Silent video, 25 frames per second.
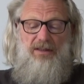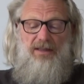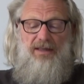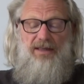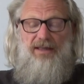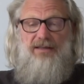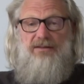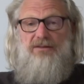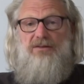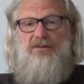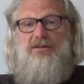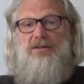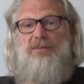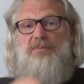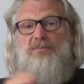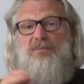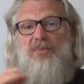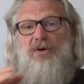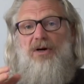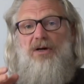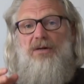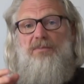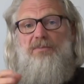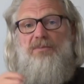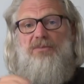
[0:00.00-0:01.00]
at the
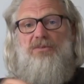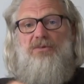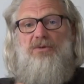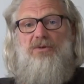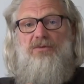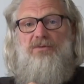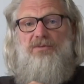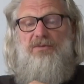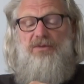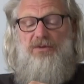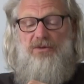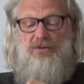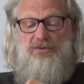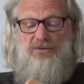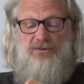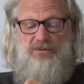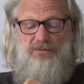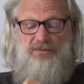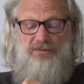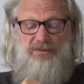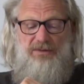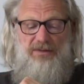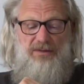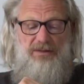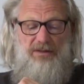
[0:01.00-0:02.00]
Department of
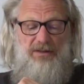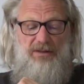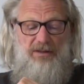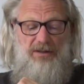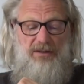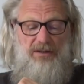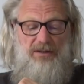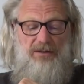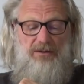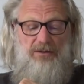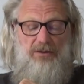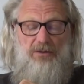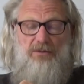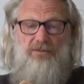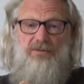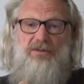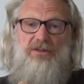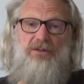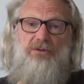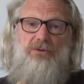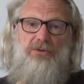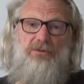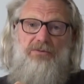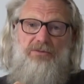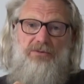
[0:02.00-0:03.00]
Philosophy of the
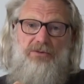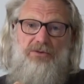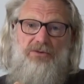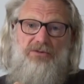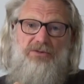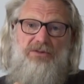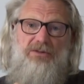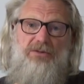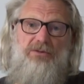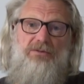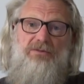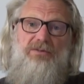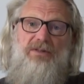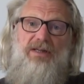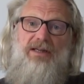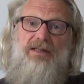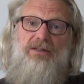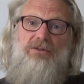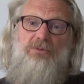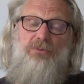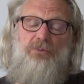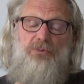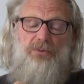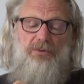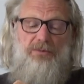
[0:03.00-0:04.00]
University of
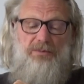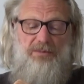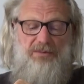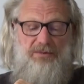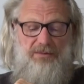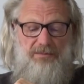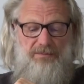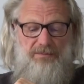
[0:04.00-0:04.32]
Antwerp.